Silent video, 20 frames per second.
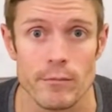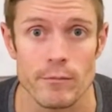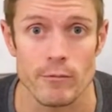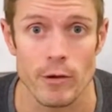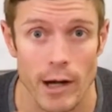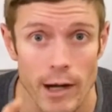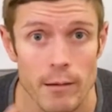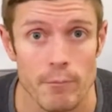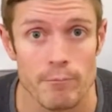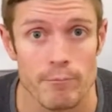
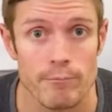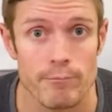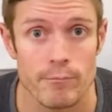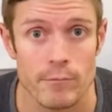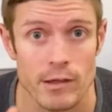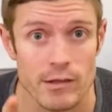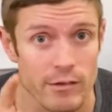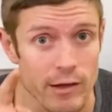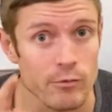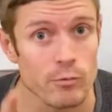right?
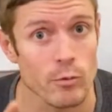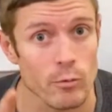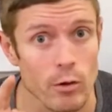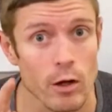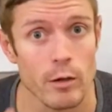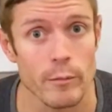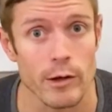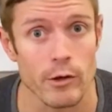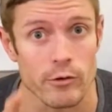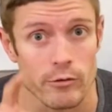Because that's what we're
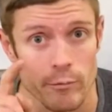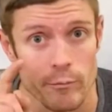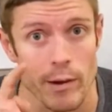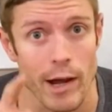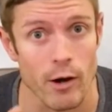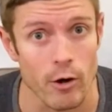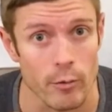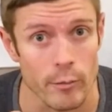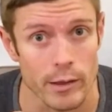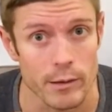all about, is
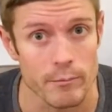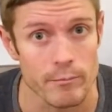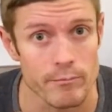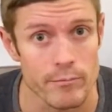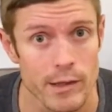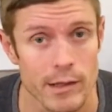empowerment.